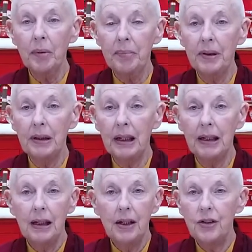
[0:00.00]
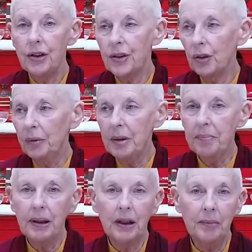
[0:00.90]
but they're just always
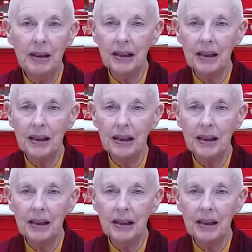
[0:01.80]
becoming